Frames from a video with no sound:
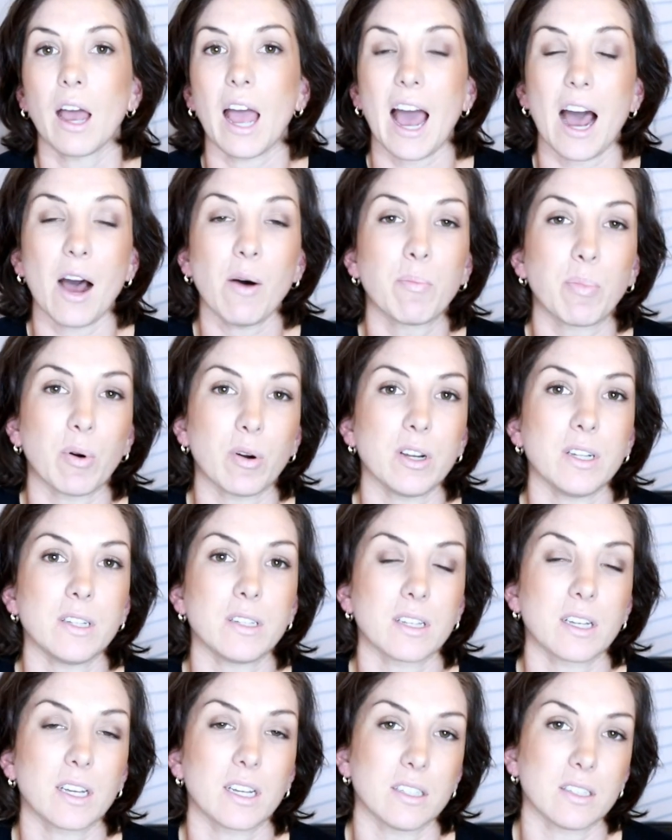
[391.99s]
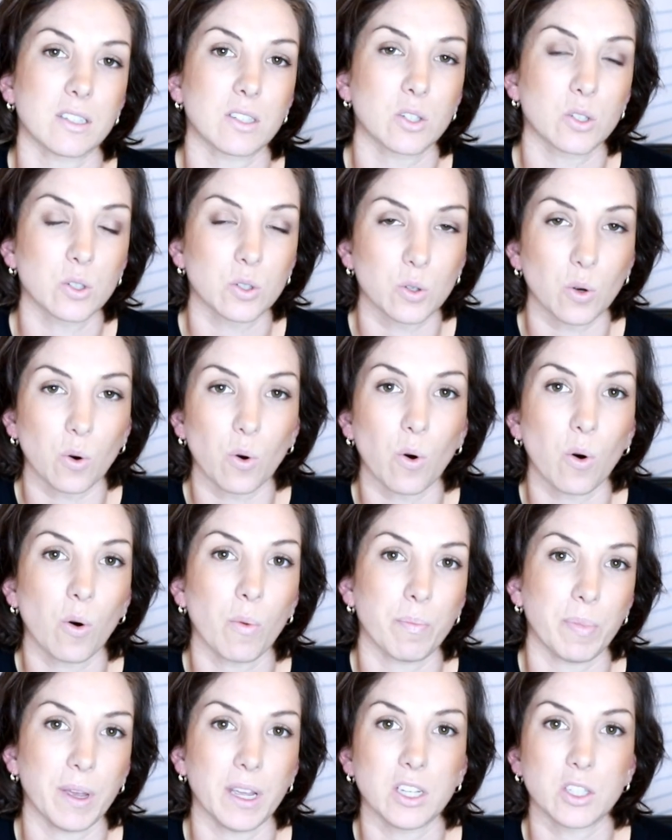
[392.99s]
Our bodies can
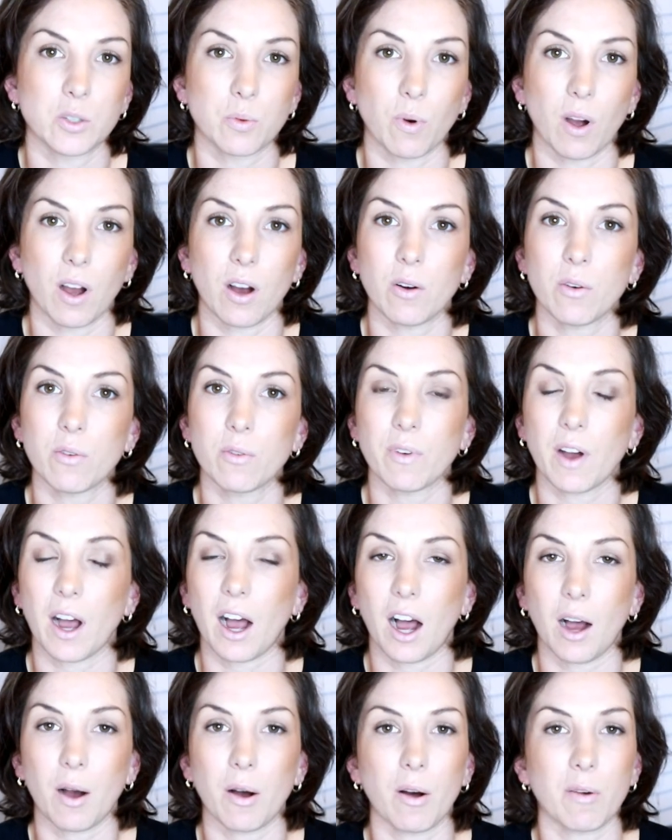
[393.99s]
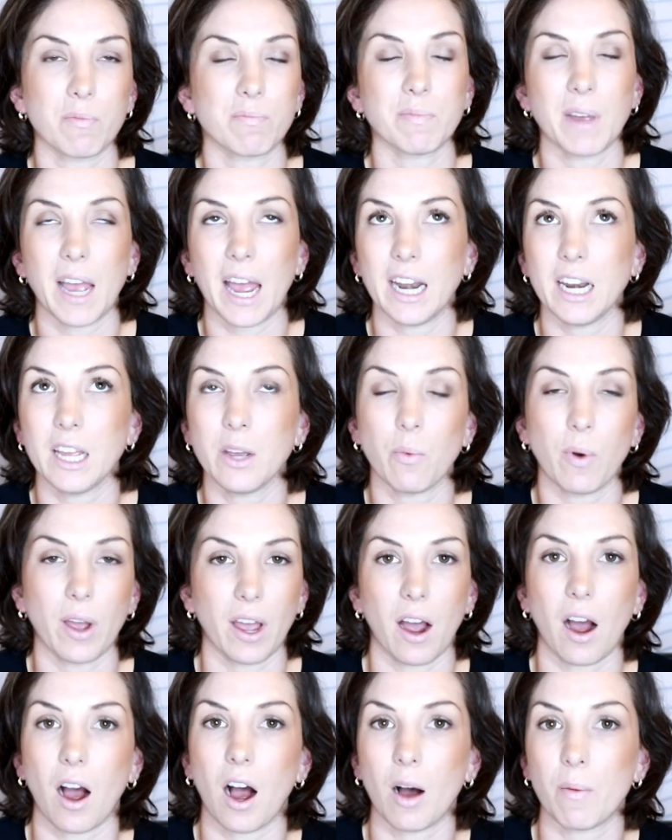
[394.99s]
store B12
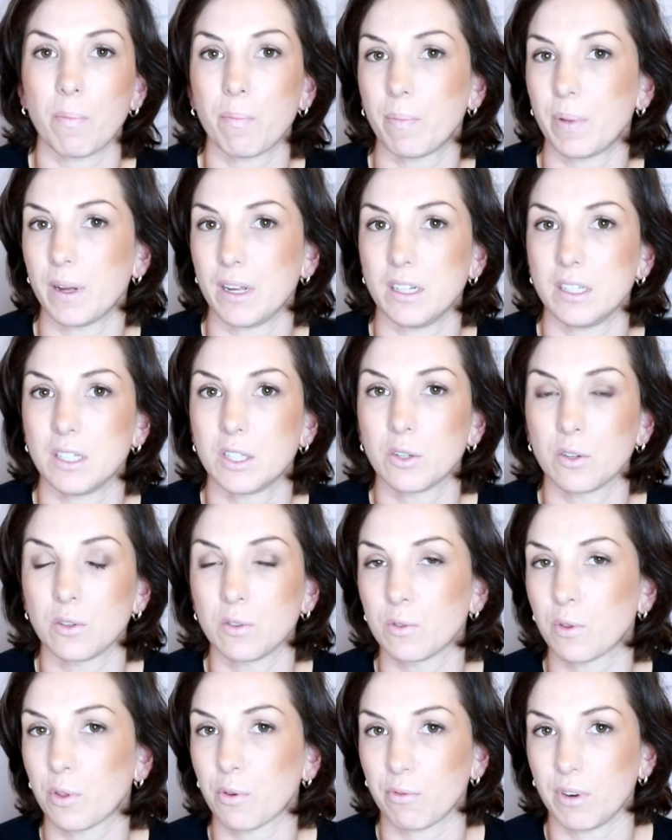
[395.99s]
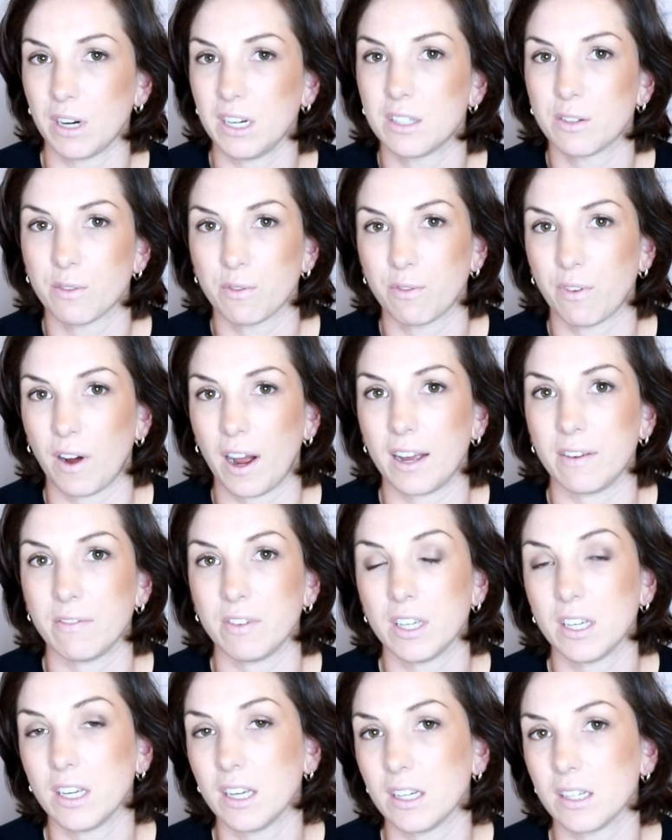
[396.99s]
anywhere up until 3 to 5
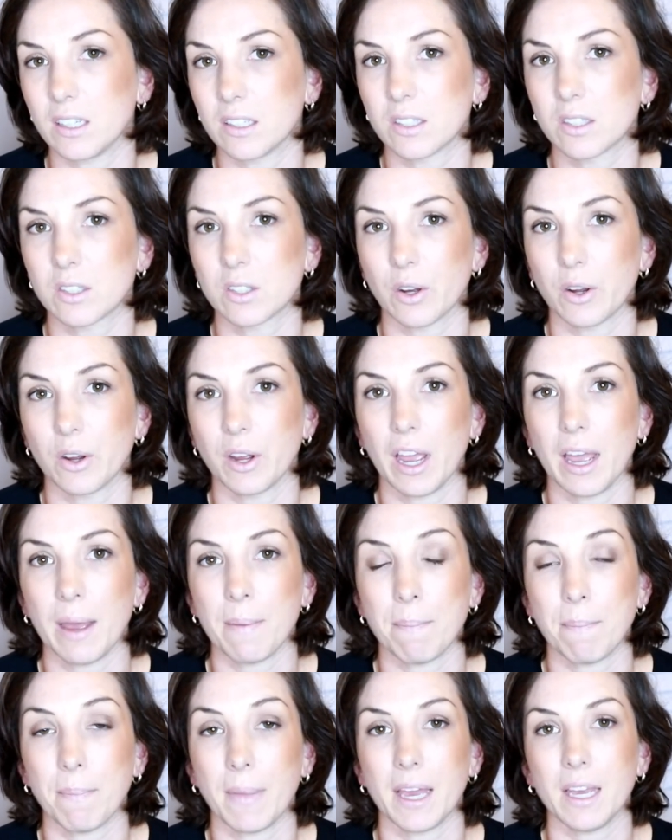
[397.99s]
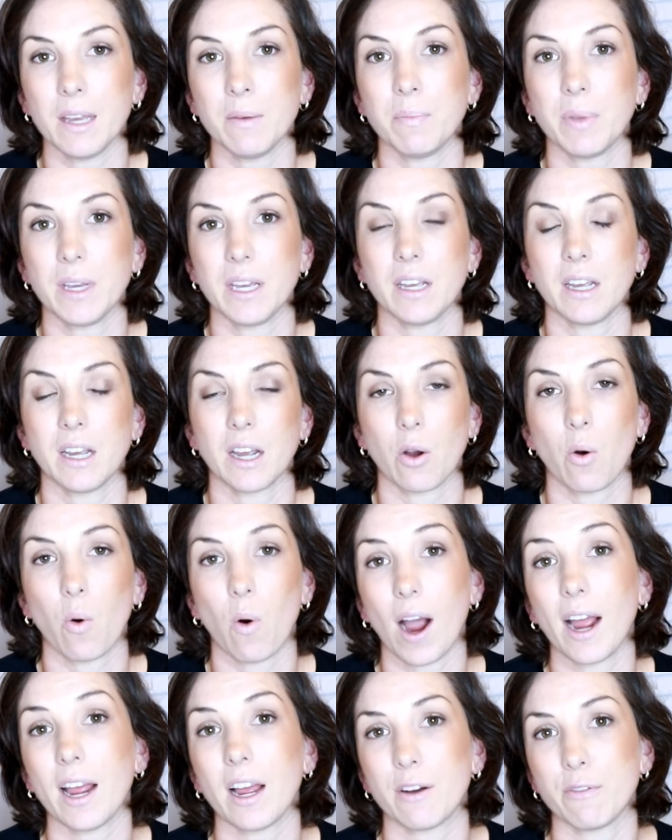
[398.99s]
years. So it may be
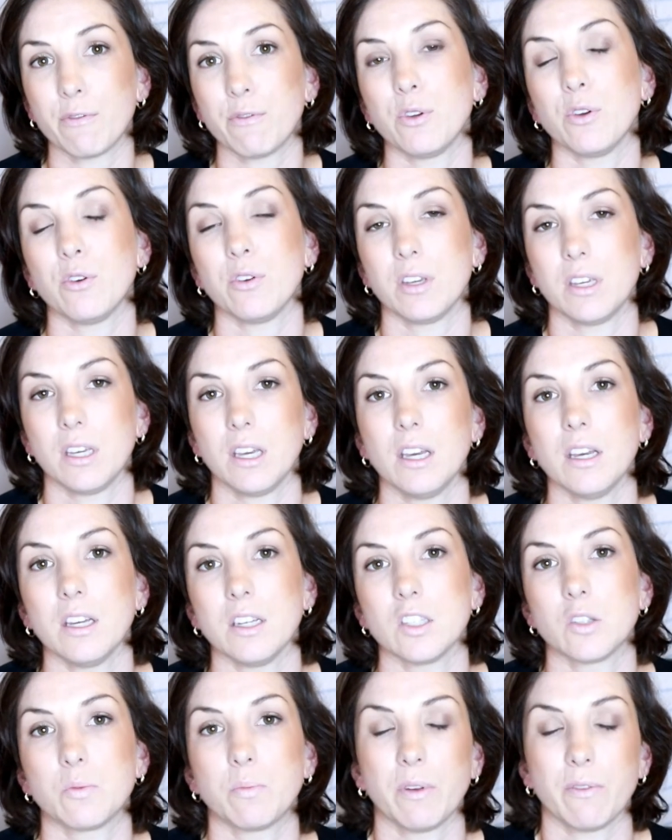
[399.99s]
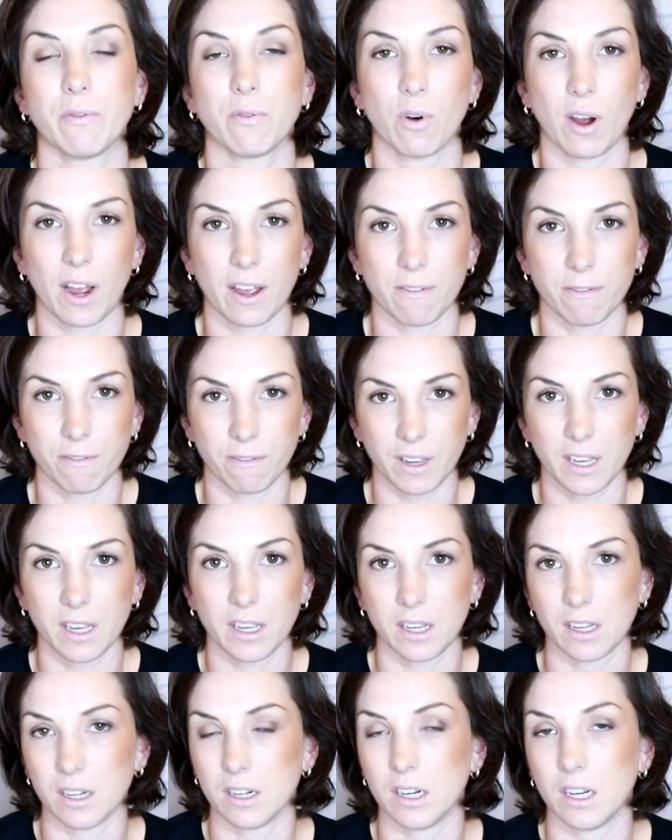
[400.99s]
quite a few years before a
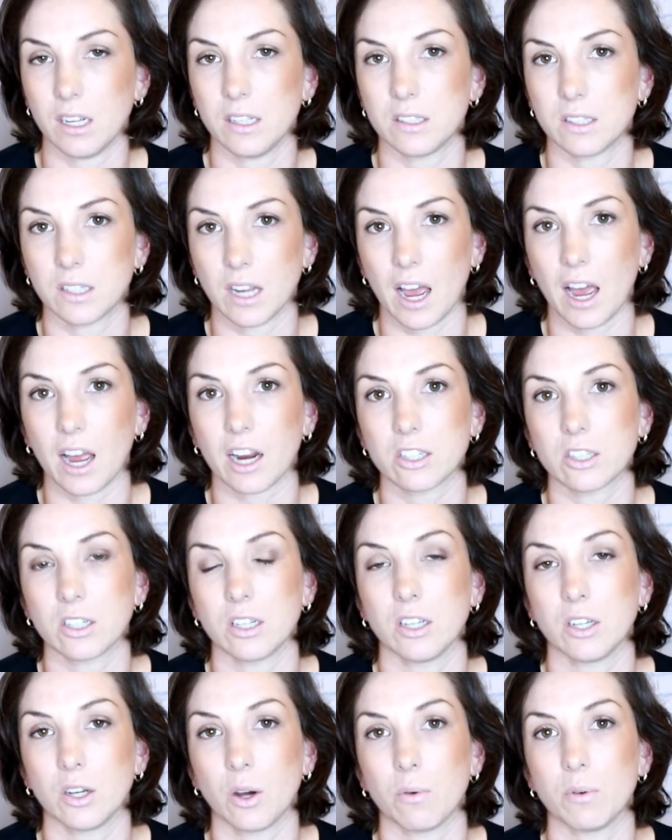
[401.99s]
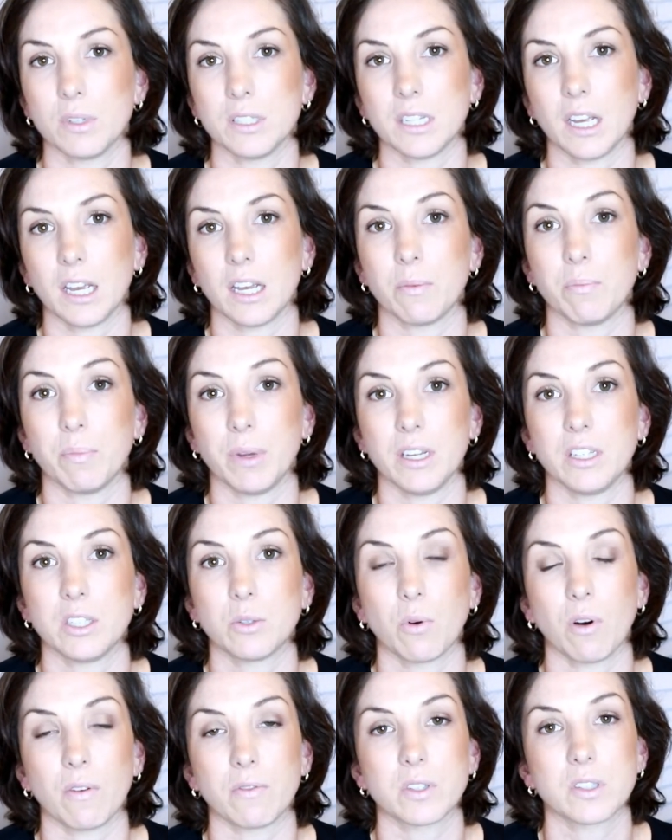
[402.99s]
vegan needs to actually go and take a
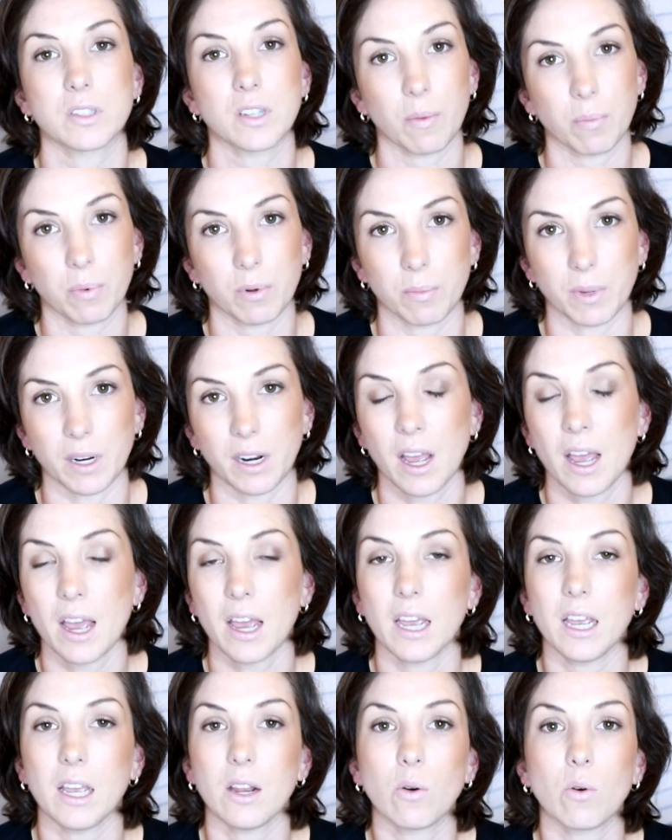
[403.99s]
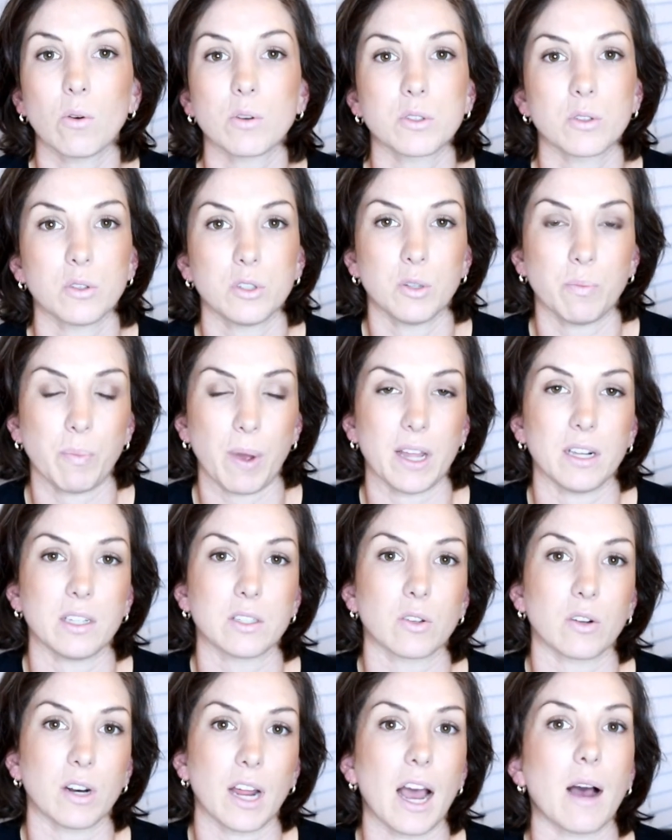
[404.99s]
B12 supplement. It also
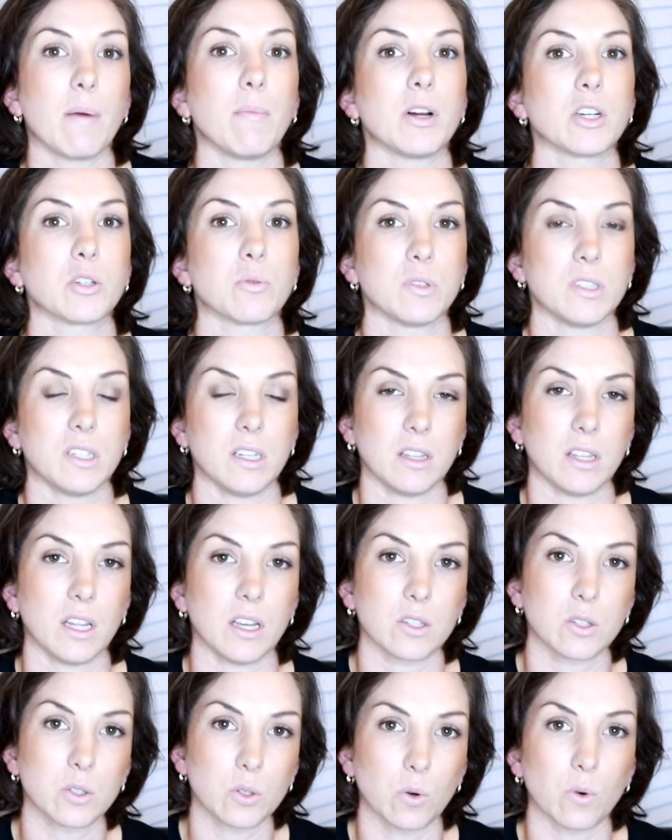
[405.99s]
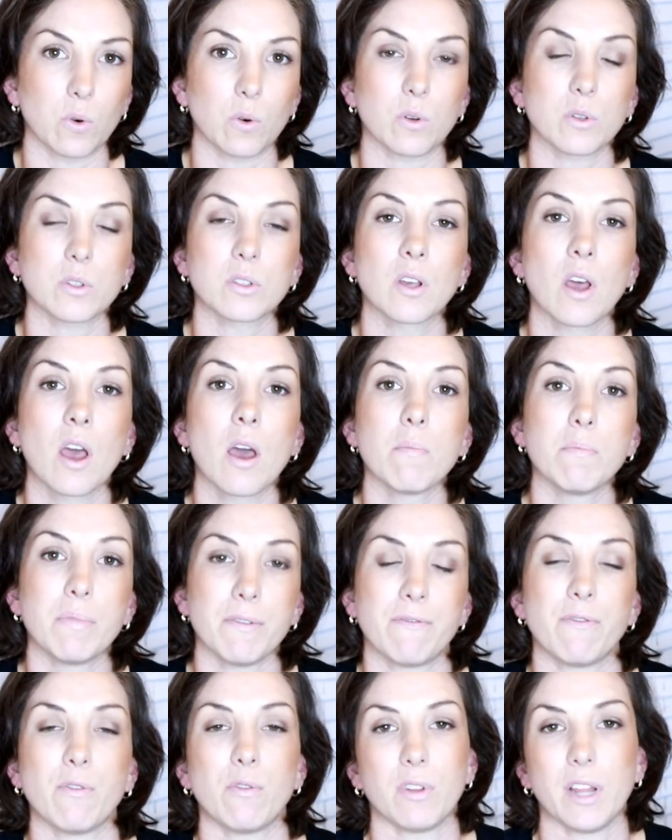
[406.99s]
depends on how much was in their stores
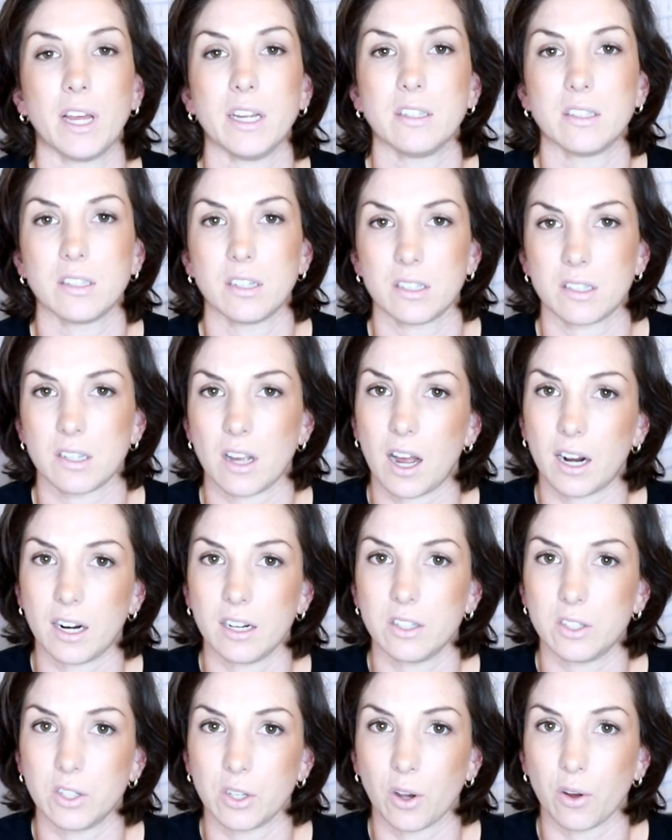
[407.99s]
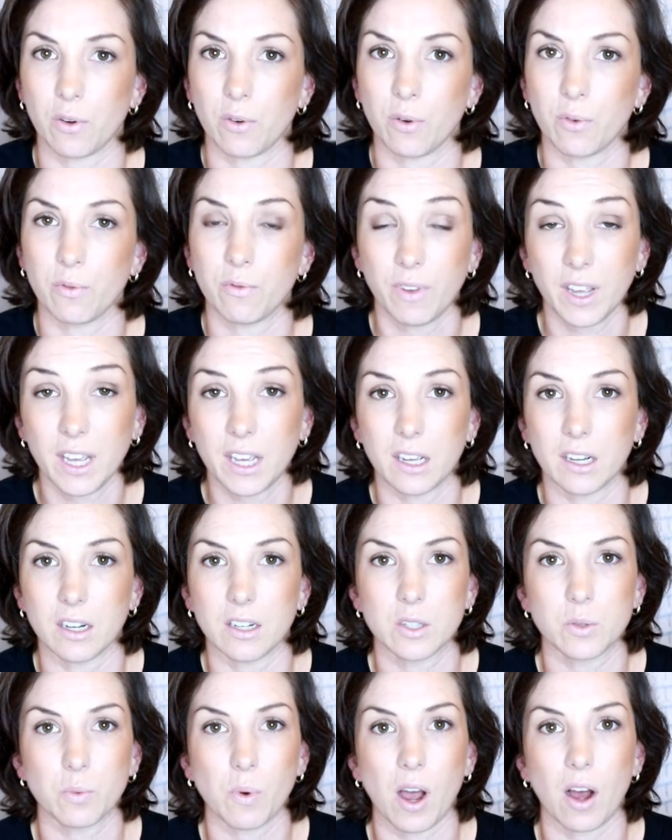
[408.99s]
before they just decided to go vegan
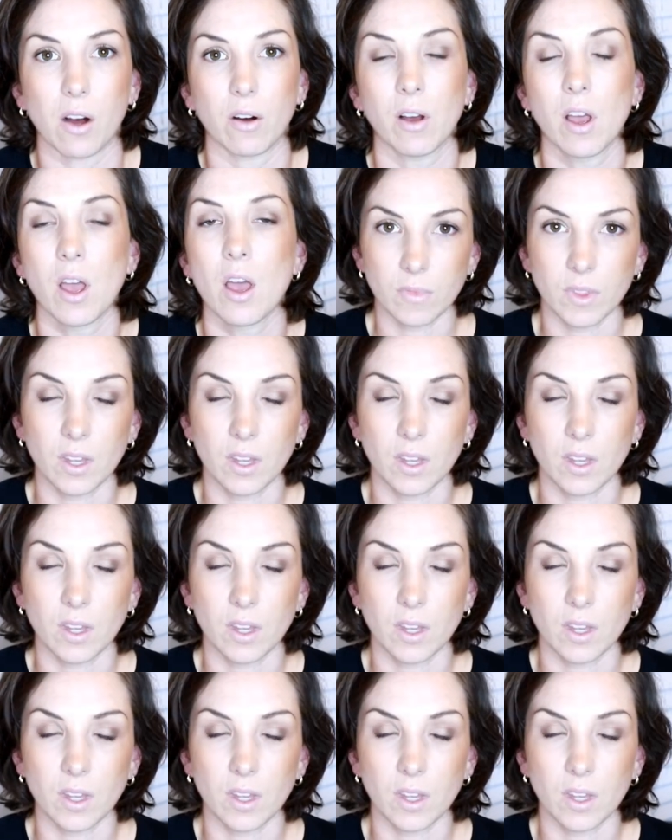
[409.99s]
as well.